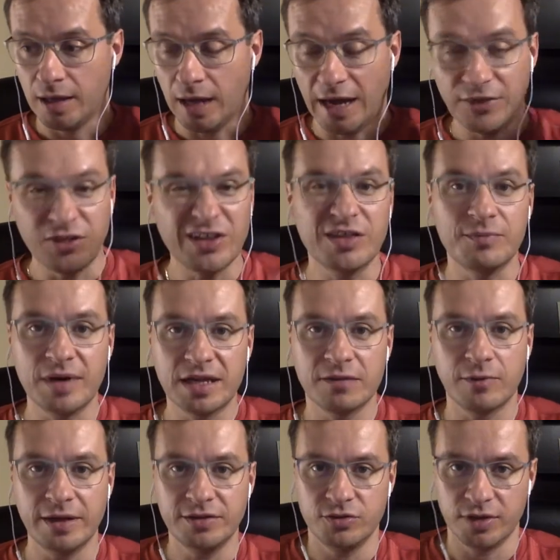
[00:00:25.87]
I think the best
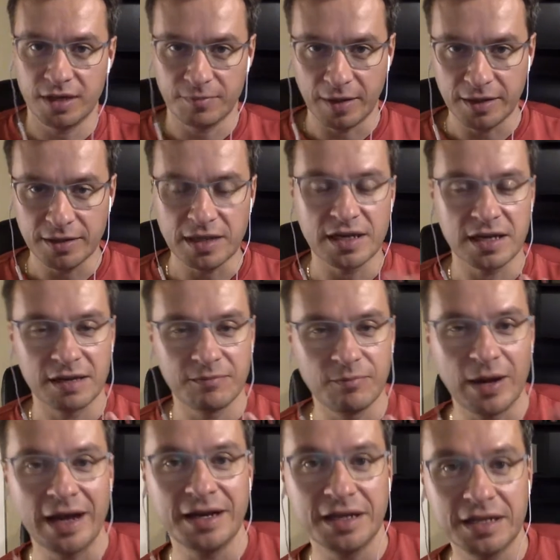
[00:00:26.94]
way to explain this is
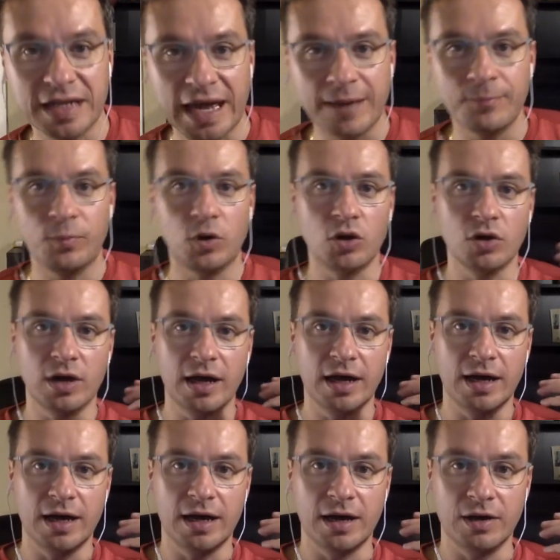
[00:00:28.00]
by an
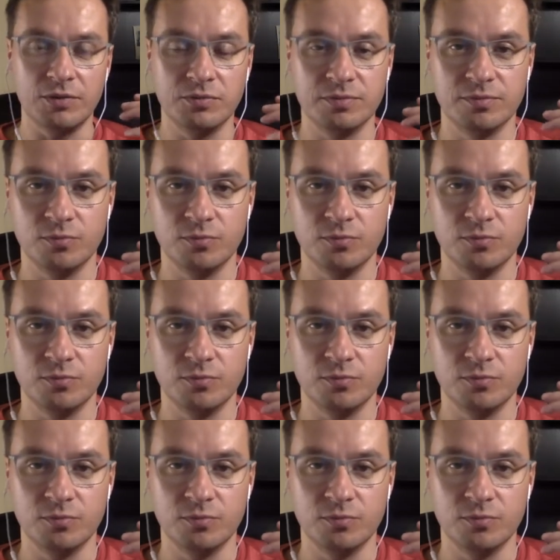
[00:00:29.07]
example.